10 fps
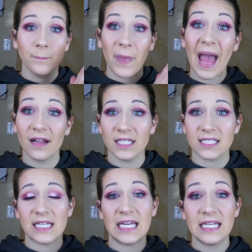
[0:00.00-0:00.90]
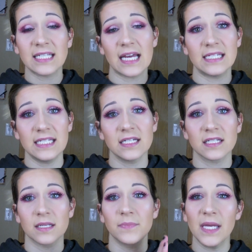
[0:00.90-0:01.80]
palettes and his
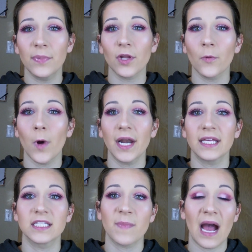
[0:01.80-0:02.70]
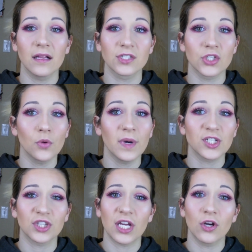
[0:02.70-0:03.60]
ideas, and people are wanting his palette so much
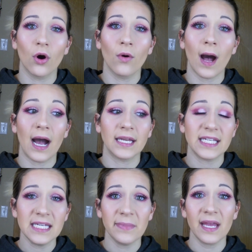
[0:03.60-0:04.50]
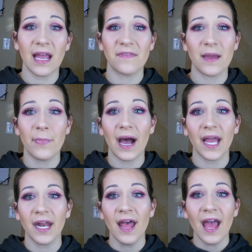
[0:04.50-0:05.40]
that they go on eBay and they buy
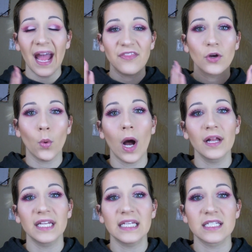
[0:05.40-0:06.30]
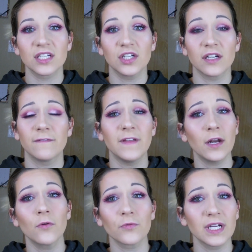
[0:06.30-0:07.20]
it and the quality isn't good. If they
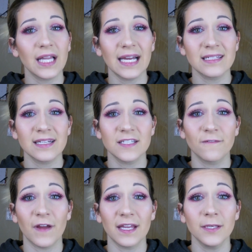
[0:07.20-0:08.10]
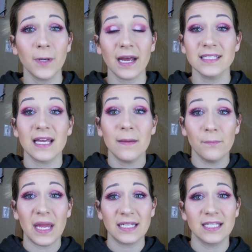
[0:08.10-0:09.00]
don't realize that it's fake, you guys, it
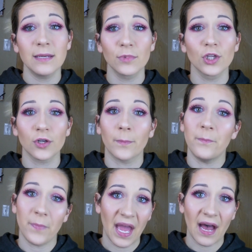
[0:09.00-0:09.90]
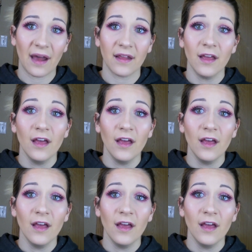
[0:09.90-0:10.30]
makes him look bad.